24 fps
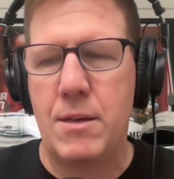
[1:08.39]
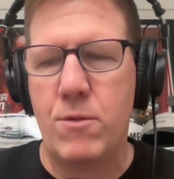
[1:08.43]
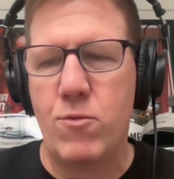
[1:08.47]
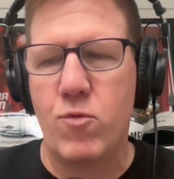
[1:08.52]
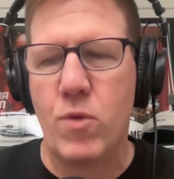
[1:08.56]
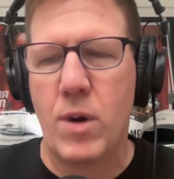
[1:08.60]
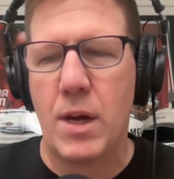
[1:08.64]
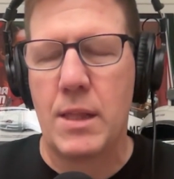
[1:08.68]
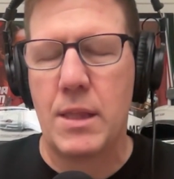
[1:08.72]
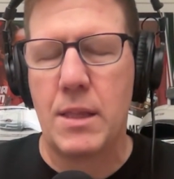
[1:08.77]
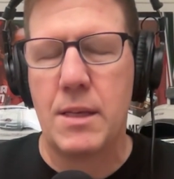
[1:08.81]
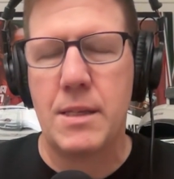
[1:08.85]

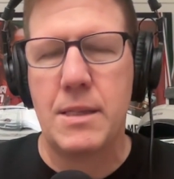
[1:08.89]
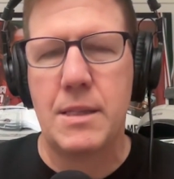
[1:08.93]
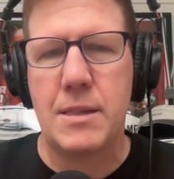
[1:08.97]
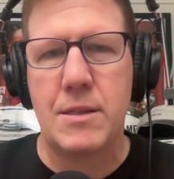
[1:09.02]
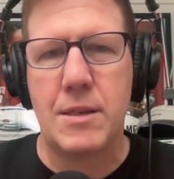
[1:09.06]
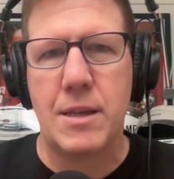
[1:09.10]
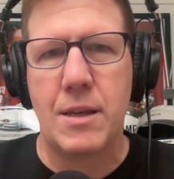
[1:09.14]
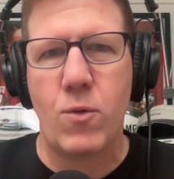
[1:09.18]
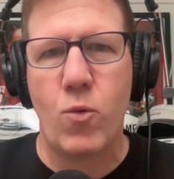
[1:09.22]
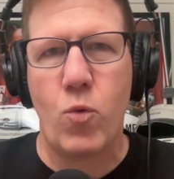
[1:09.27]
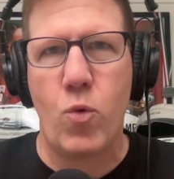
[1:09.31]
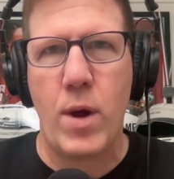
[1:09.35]

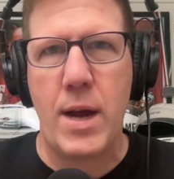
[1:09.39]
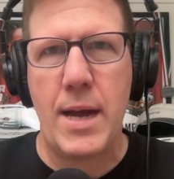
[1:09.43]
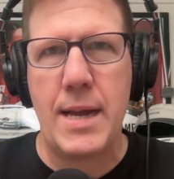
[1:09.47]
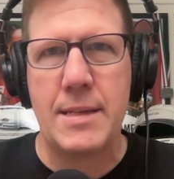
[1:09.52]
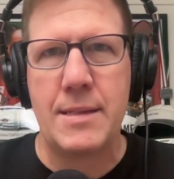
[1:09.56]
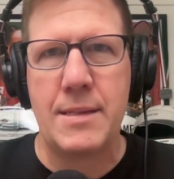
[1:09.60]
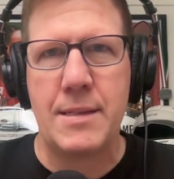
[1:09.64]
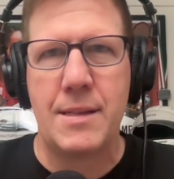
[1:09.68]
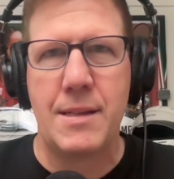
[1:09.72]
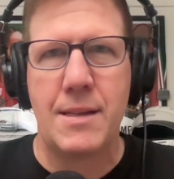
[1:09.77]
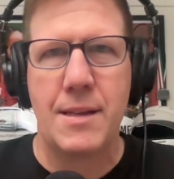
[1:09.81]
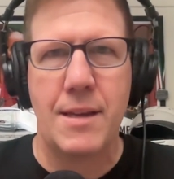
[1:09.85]
Rutland's
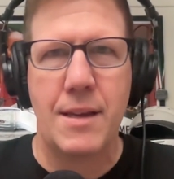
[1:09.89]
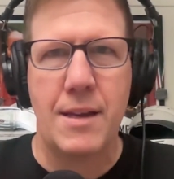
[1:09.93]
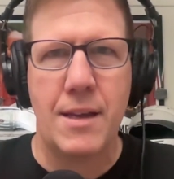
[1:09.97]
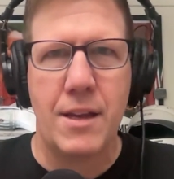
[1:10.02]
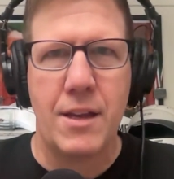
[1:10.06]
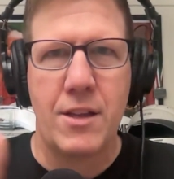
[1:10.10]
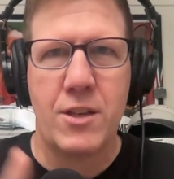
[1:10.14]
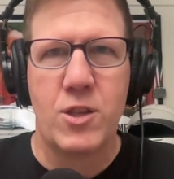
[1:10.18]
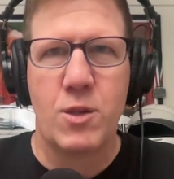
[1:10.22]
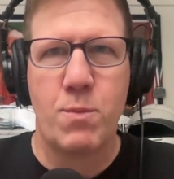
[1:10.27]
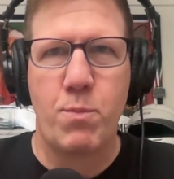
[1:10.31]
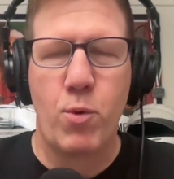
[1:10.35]
West,
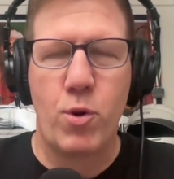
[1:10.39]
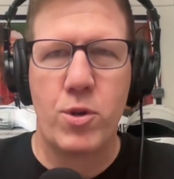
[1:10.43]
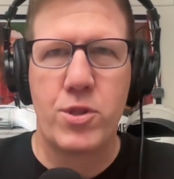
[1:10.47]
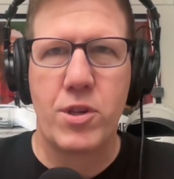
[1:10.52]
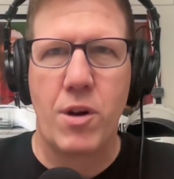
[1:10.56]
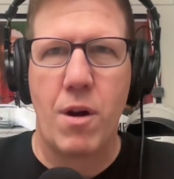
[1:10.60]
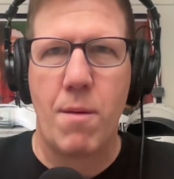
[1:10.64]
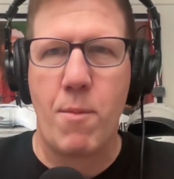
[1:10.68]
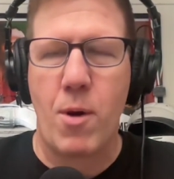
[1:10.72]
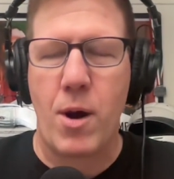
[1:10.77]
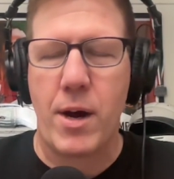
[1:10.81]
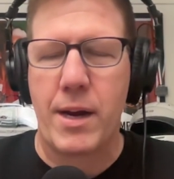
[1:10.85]
Sports
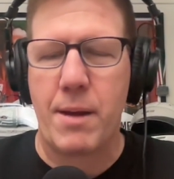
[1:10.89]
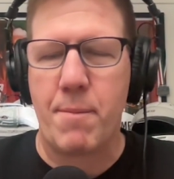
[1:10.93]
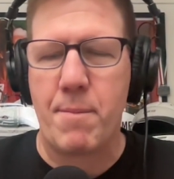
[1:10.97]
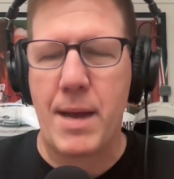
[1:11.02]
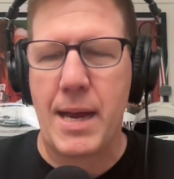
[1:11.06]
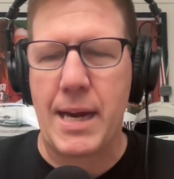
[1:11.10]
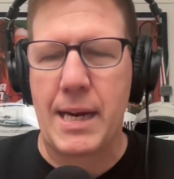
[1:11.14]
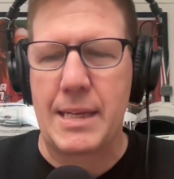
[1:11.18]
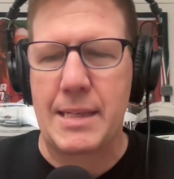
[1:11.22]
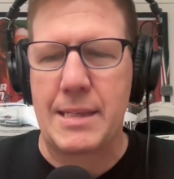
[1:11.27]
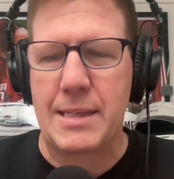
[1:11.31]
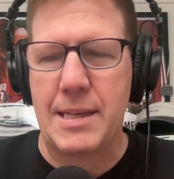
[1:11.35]
Car Market
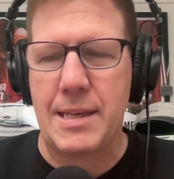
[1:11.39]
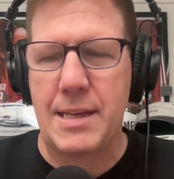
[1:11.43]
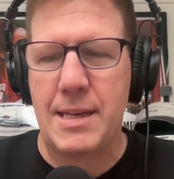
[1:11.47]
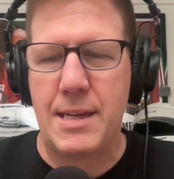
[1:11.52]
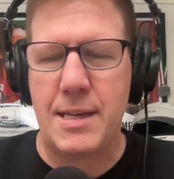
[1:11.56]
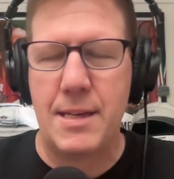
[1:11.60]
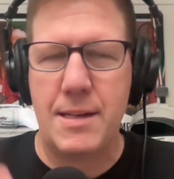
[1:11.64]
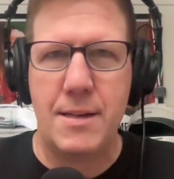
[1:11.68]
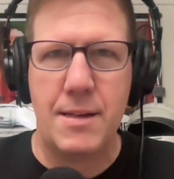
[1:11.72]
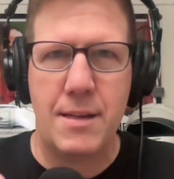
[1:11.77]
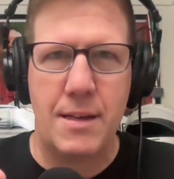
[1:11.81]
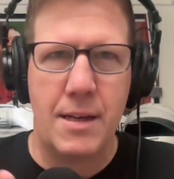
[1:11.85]

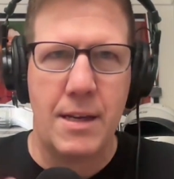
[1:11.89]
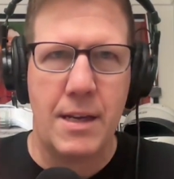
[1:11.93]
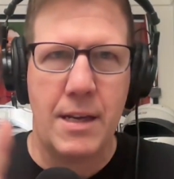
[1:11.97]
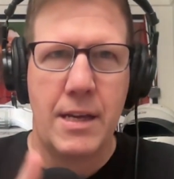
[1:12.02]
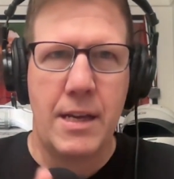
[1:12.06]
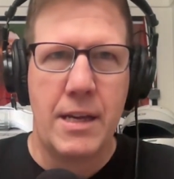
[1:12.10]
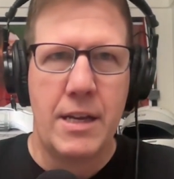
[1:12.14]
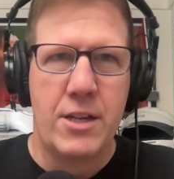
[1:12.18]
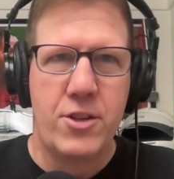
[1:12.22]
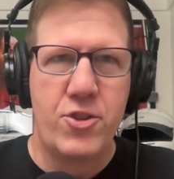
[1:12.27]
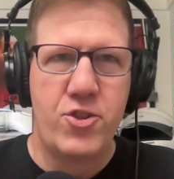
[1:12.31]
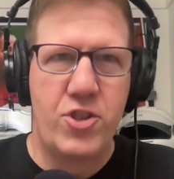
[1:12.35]
Magazine,
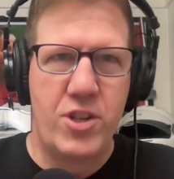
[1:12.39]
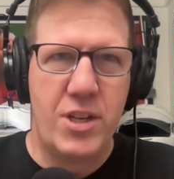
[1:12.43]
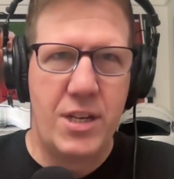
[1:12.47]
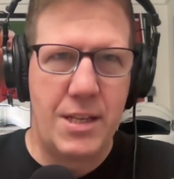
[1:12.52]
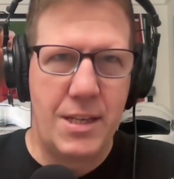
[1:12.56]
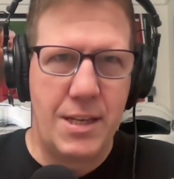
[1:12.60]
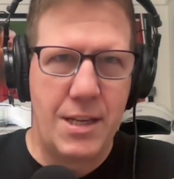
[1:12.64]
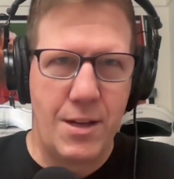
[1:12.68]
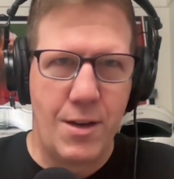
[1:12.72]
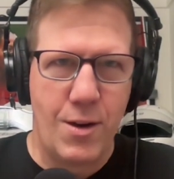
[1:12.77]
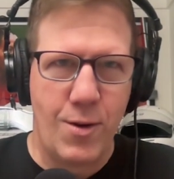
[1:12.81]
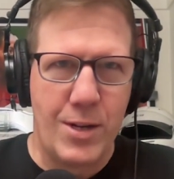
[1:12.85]

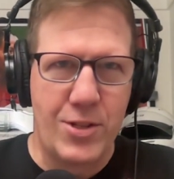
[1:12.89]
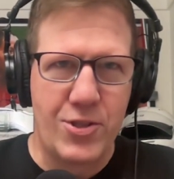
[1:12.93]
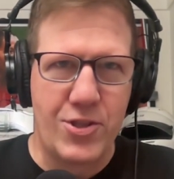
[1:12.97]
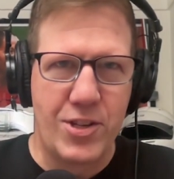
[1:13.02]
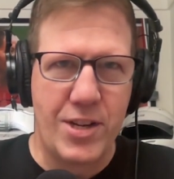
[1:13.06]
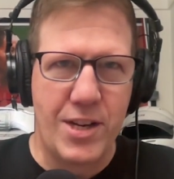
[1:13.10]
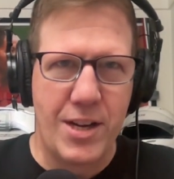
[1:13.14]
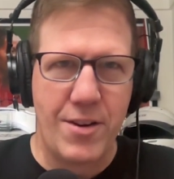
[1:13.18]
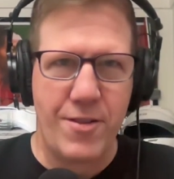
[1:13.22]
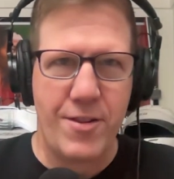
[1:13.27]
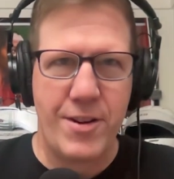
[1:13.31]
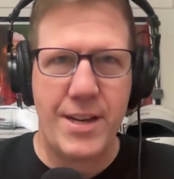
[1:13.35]
GTO
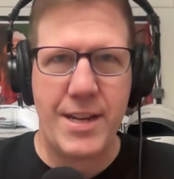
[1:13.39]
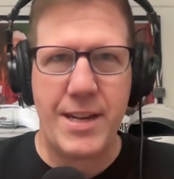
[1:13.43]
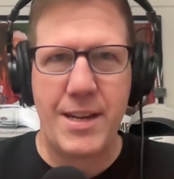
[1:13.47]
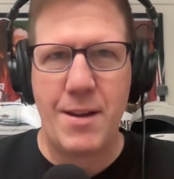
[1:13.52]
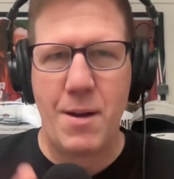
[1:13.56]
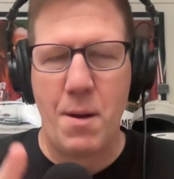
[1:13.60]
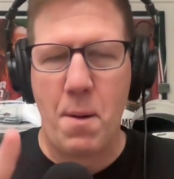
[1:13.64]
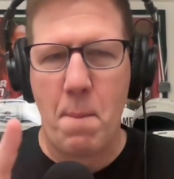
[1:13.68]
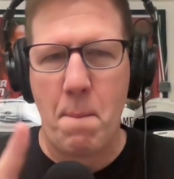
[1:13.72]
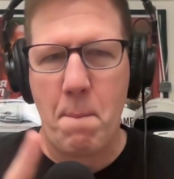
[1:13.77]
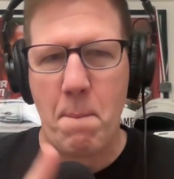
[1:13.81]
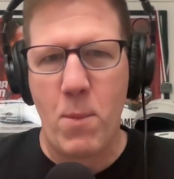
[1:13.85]
Engineering,
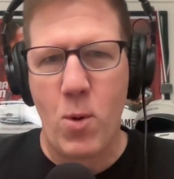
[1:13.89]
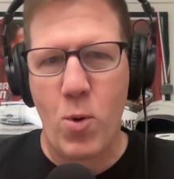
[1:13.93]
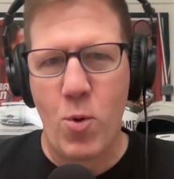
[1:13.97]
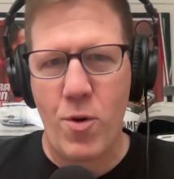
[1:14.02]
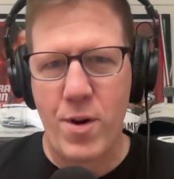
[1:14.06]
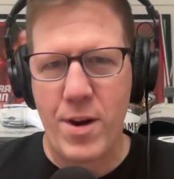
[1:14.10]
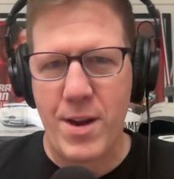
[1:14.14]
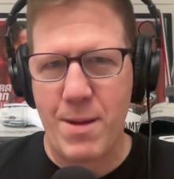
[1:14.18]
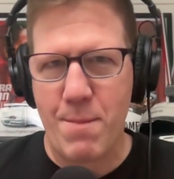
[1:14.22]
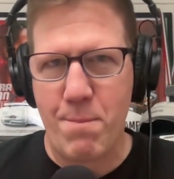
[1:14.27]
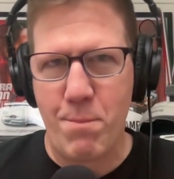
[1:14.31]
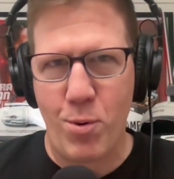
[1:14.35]
More
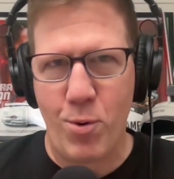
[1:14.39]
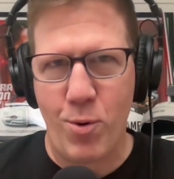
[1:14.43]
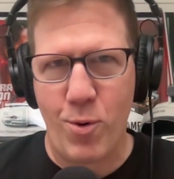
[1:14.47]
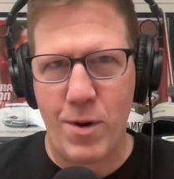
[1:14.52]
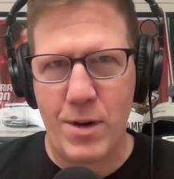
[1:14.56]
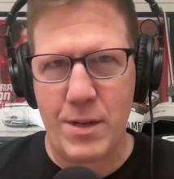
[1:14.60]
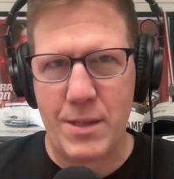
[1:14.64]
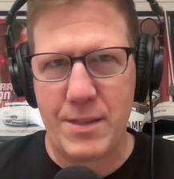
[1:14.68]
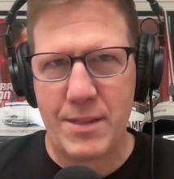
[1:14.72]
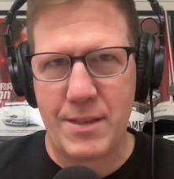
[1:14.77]
Imports,